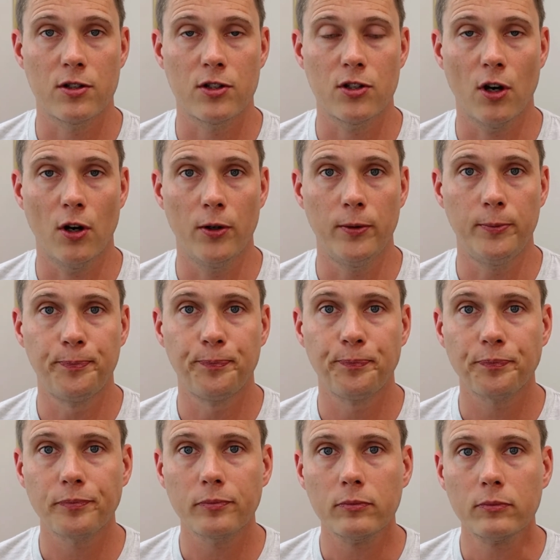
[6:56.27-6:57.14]
So
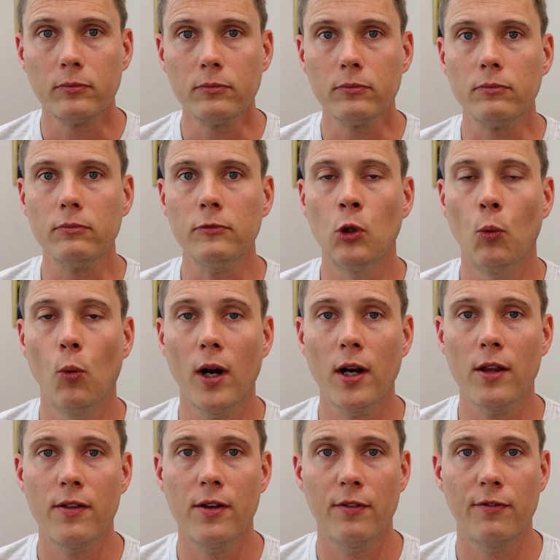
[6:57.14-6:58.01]

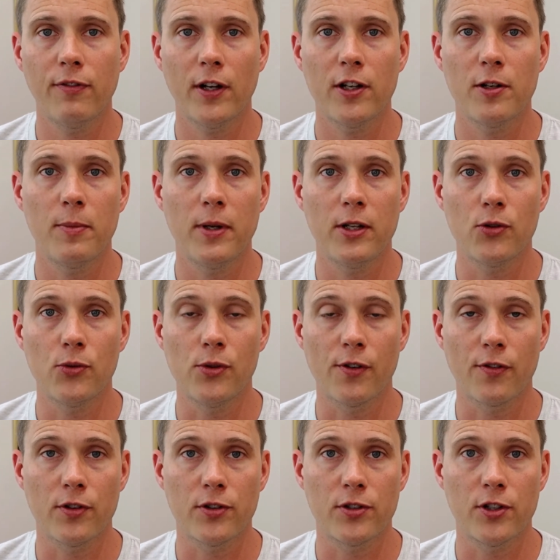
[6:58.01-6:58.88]
one of the fundamental
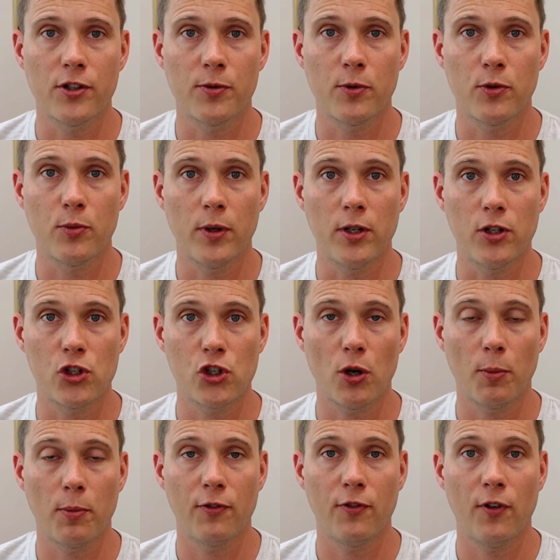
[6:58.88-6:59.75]
differences between
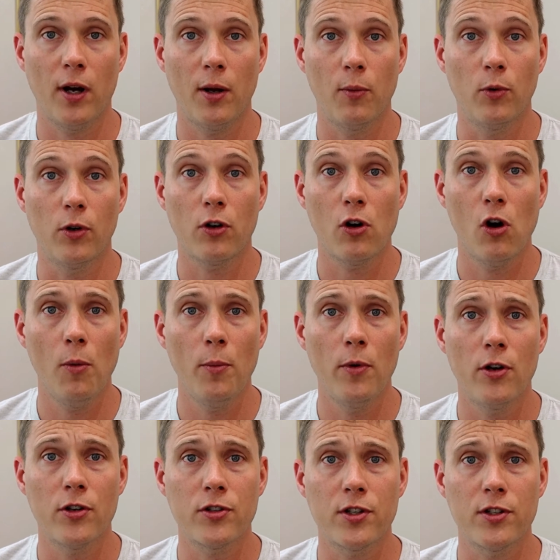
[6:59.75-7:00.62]
Shopify and
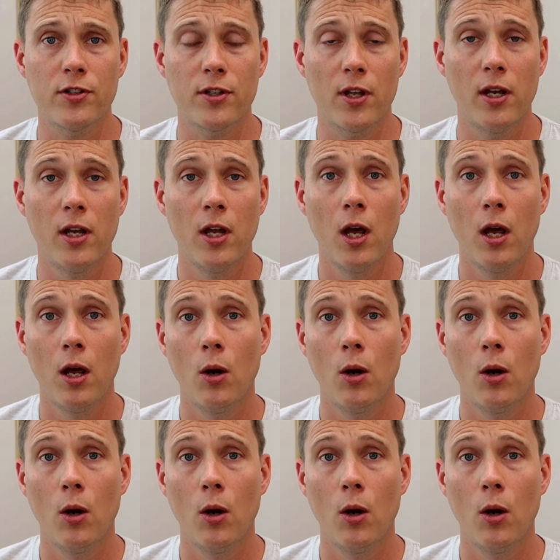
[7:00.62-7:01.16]
WooCommerce is that